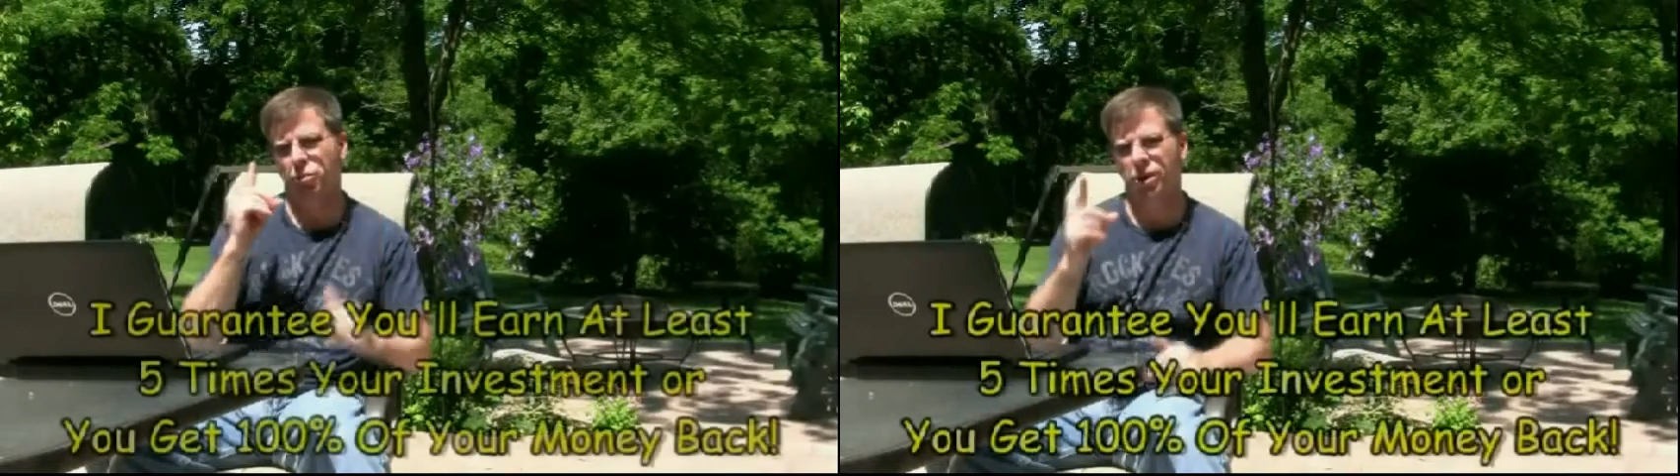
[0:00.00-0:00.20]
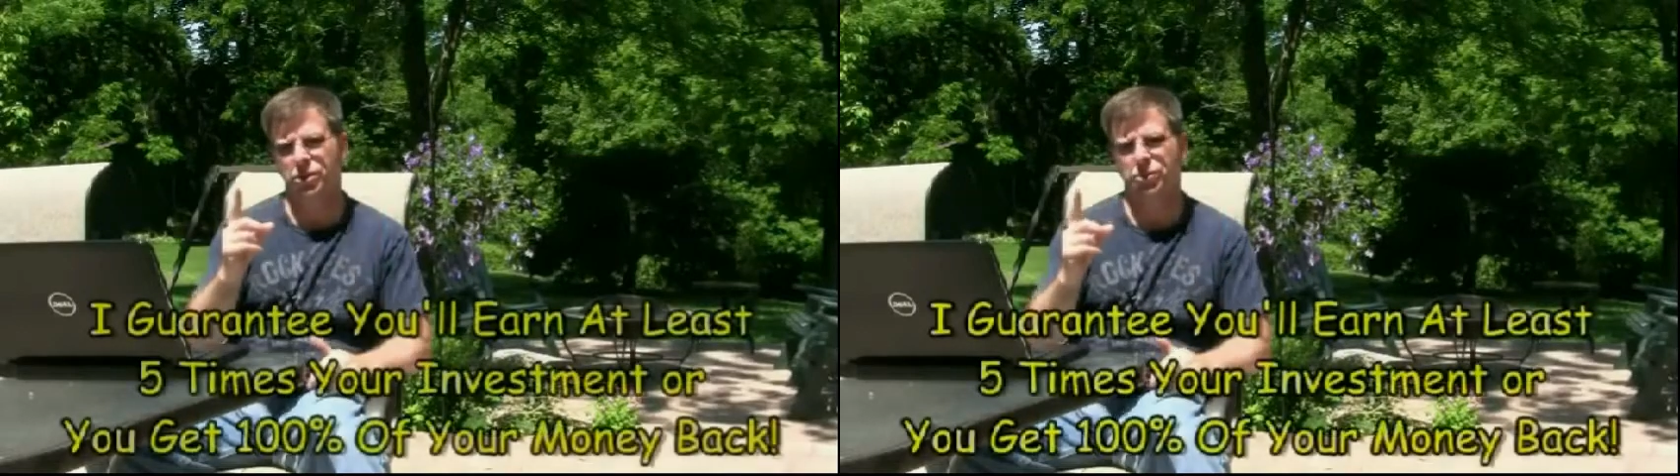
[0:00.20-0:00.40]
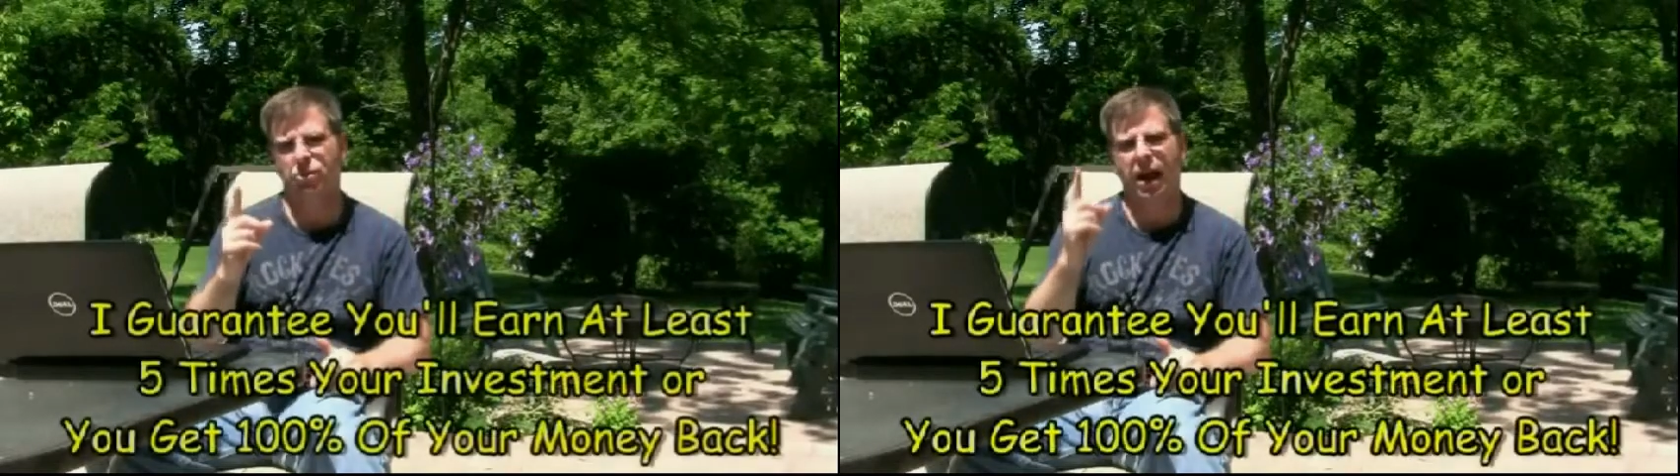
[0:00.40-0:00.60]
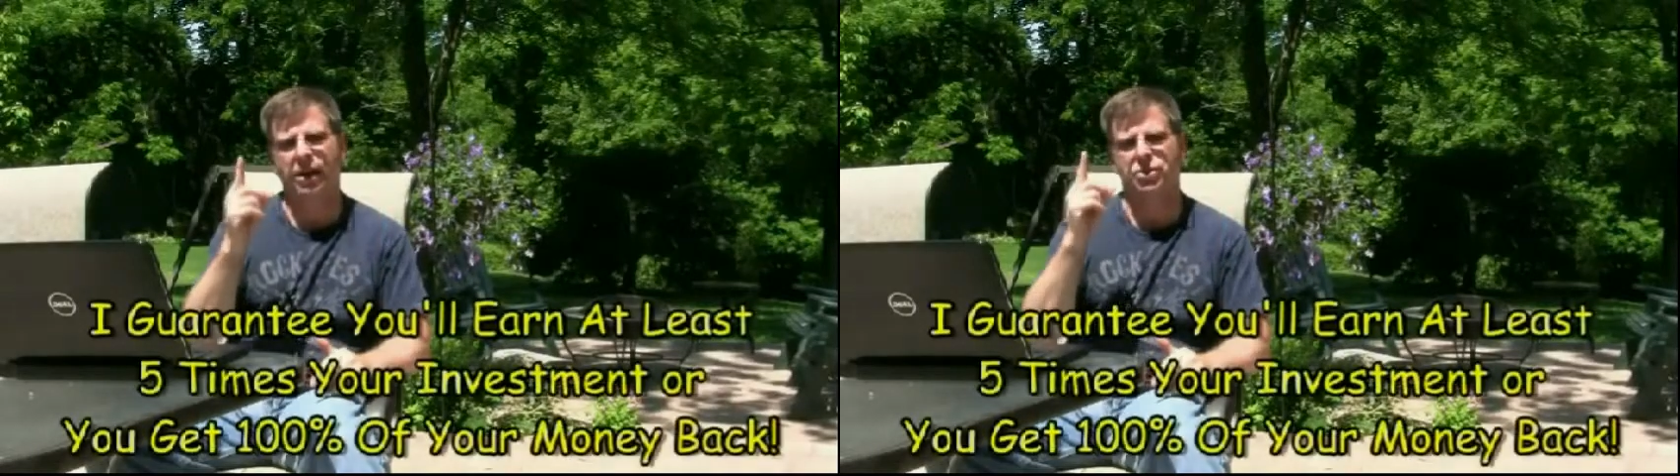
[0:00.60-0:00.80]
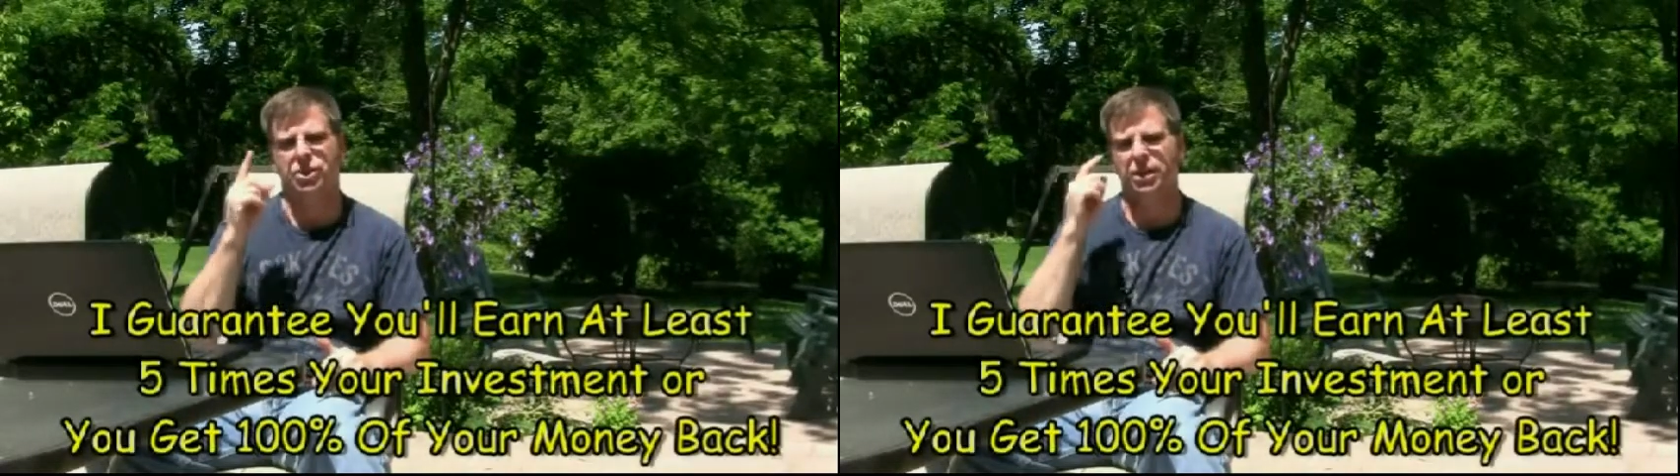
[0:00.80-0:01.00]
one
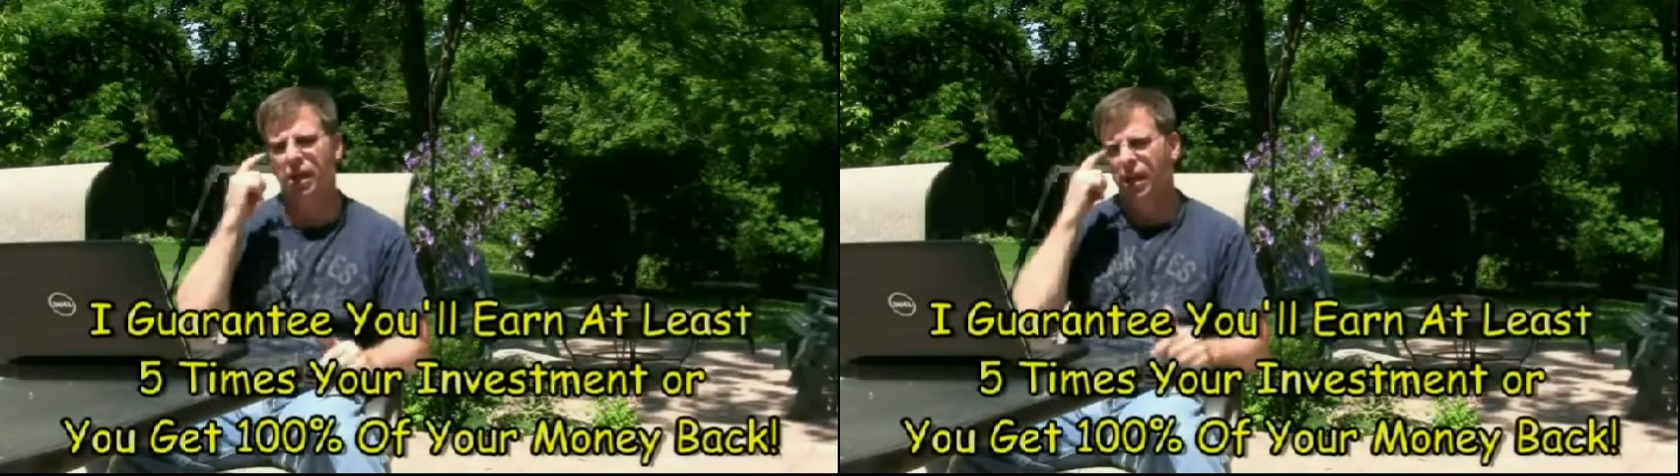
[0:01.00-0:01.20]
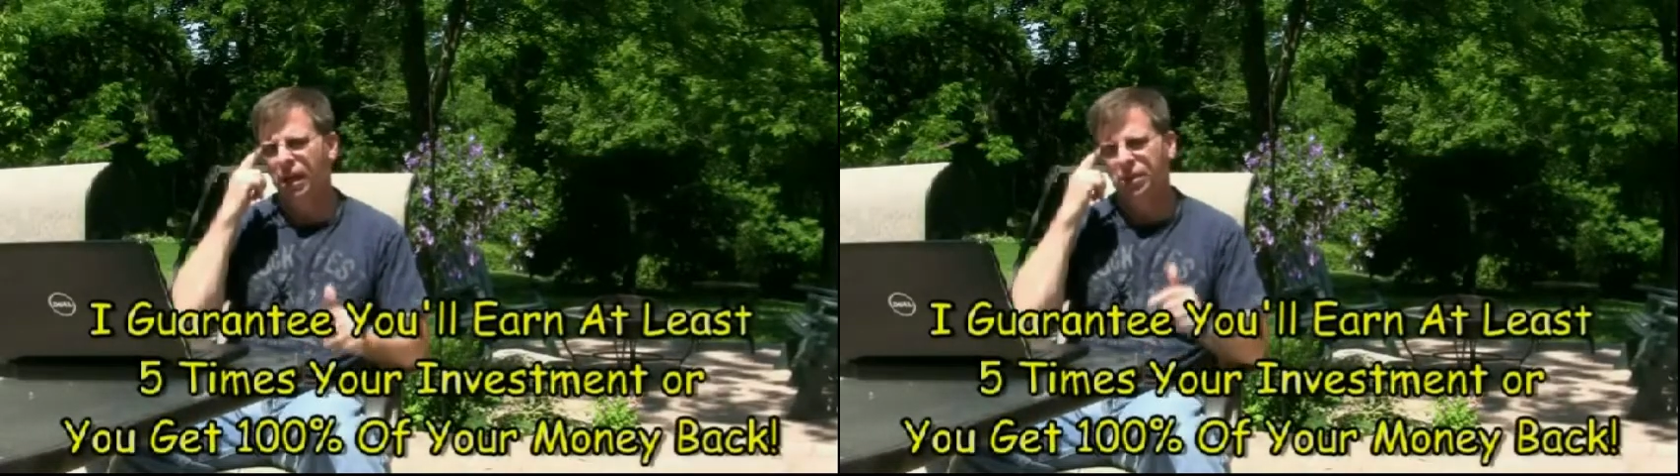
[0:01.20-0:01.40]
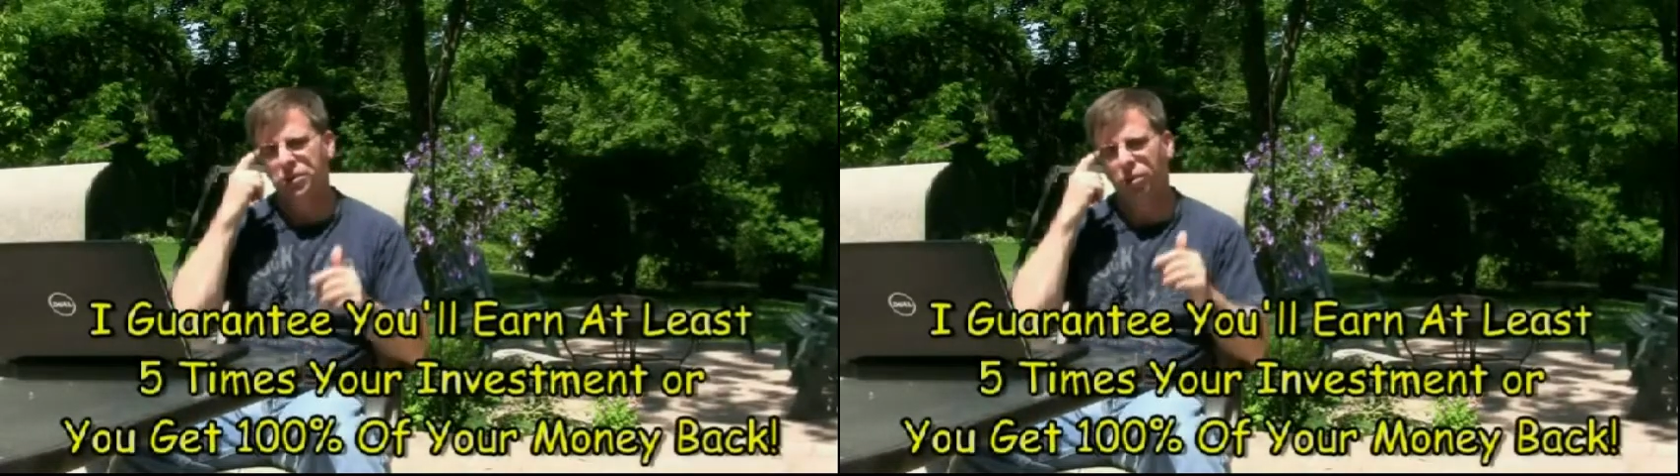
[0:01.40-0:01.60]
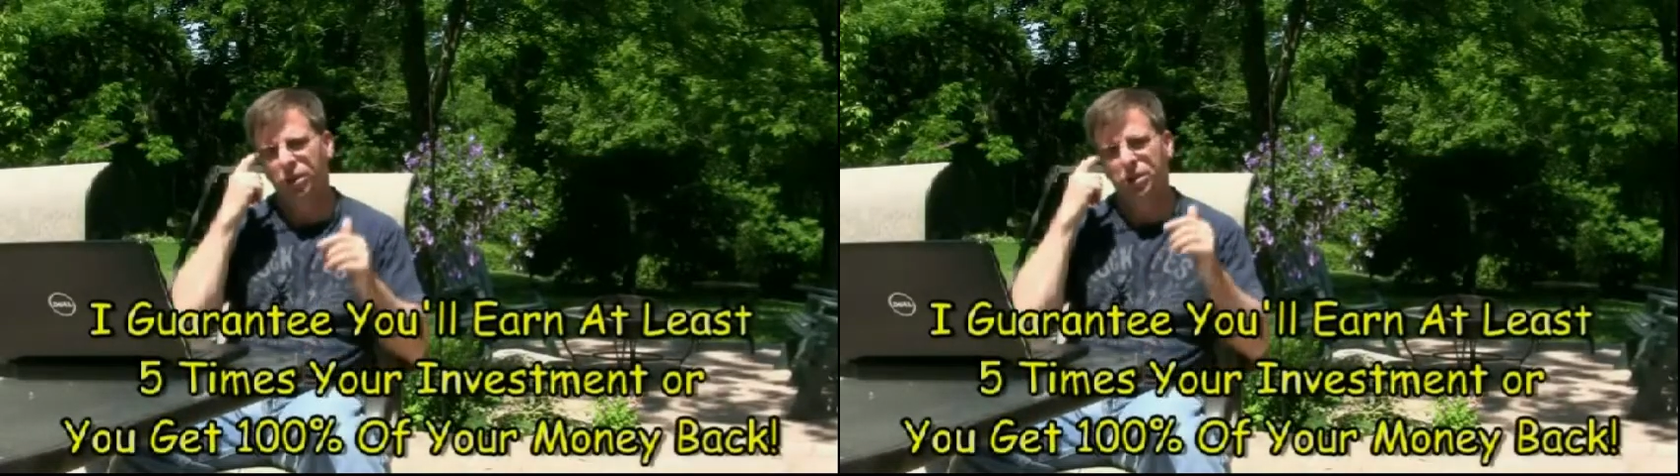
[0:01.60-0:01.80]
strategy is going